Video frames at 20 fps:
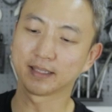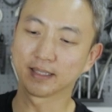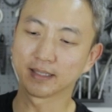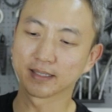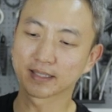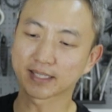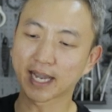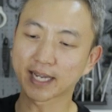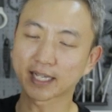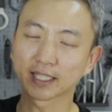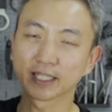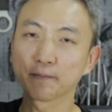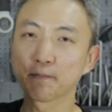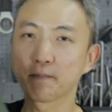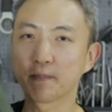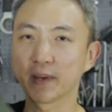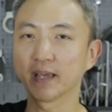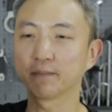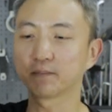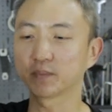the
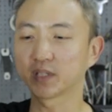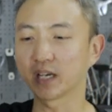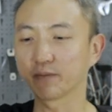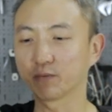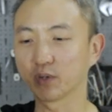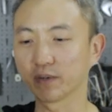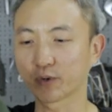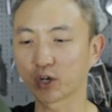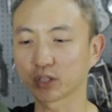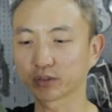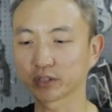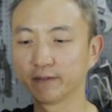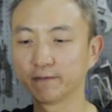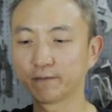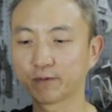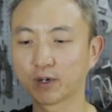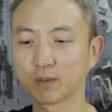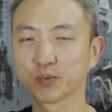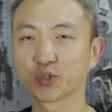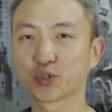cycling bib that we've
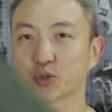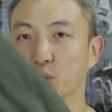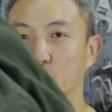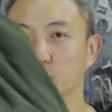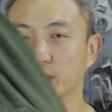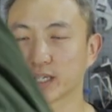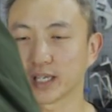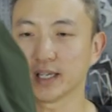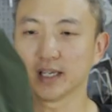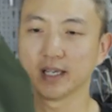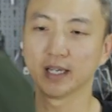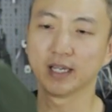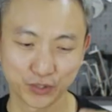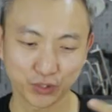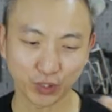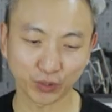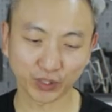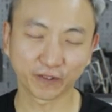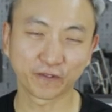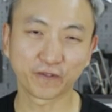gotten from Souke.
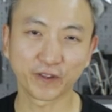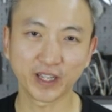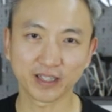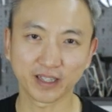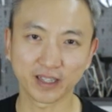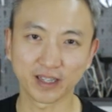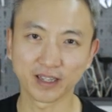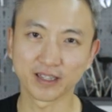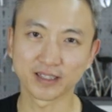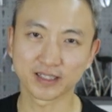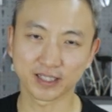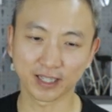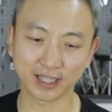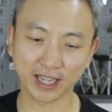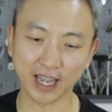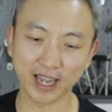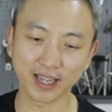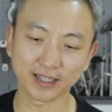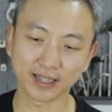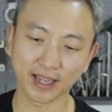So the fit is
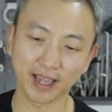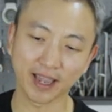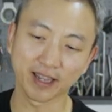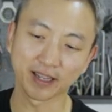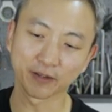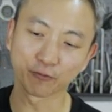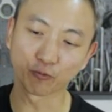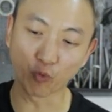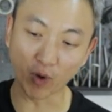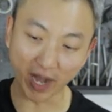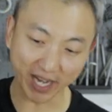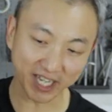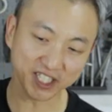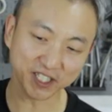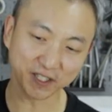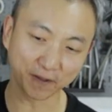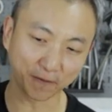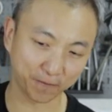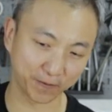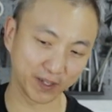again a
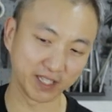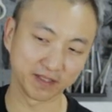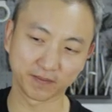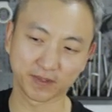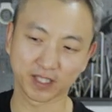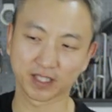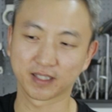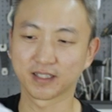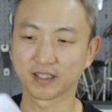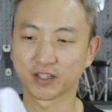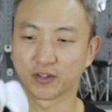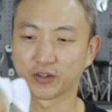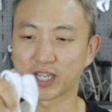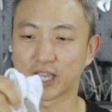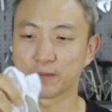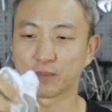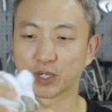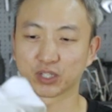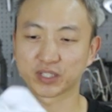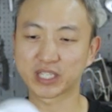race fit,
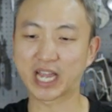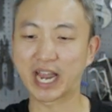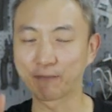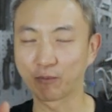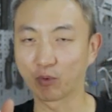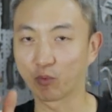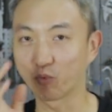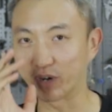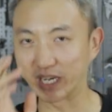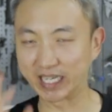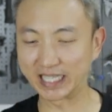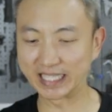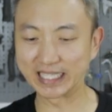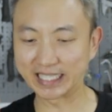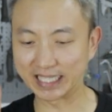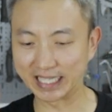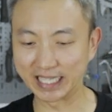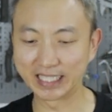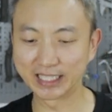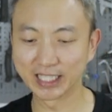okay, because I'm
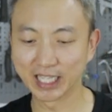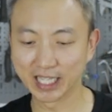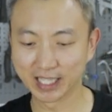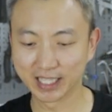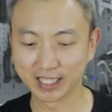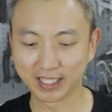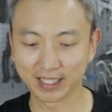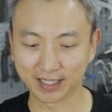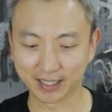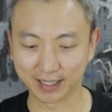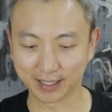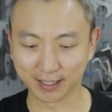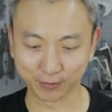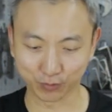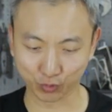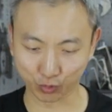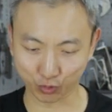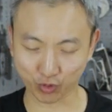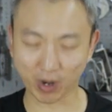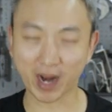really keen
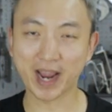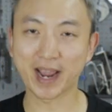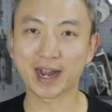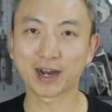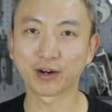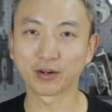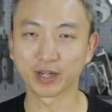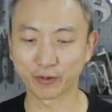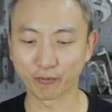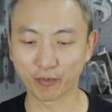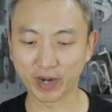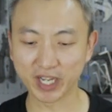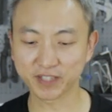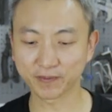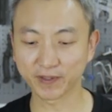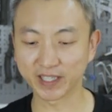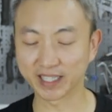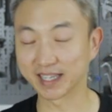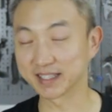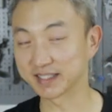to try out a
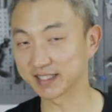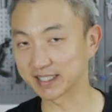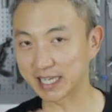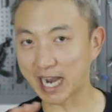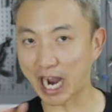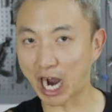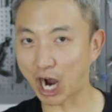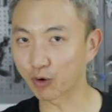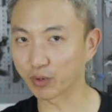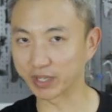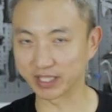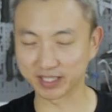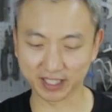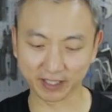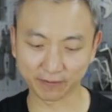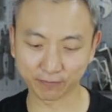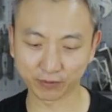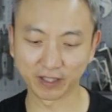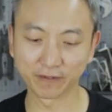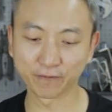race fit and see how it's
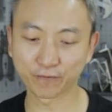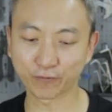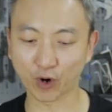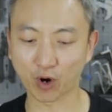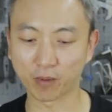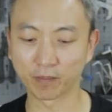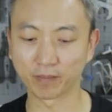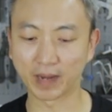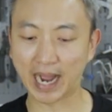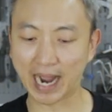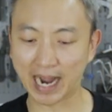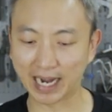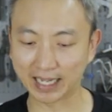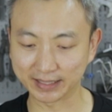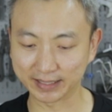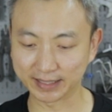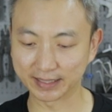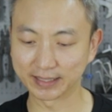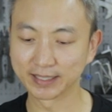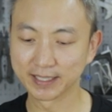different from
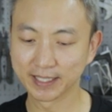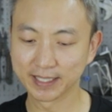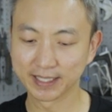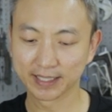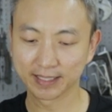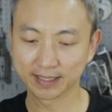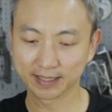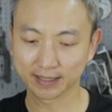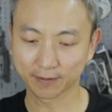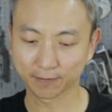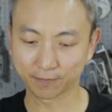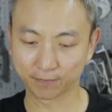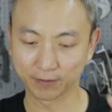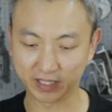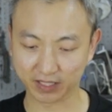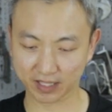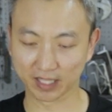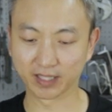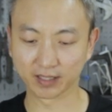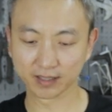other
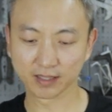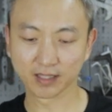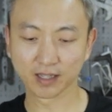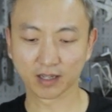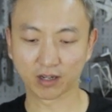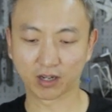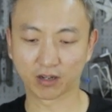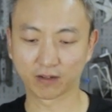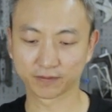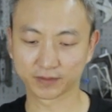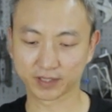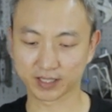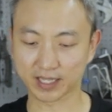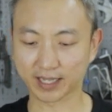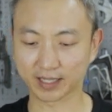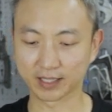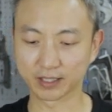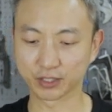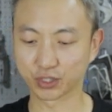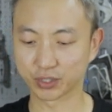fitting of
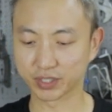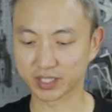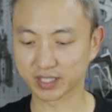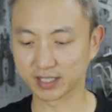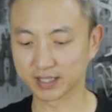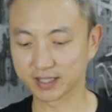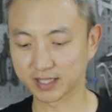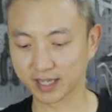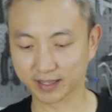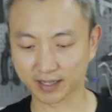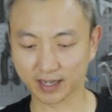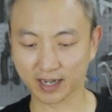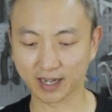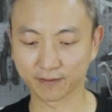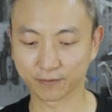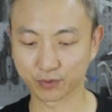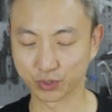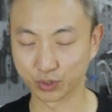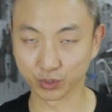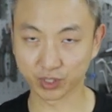cycling jerseys that
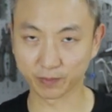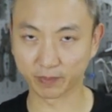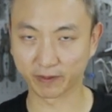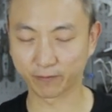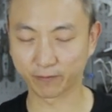I've used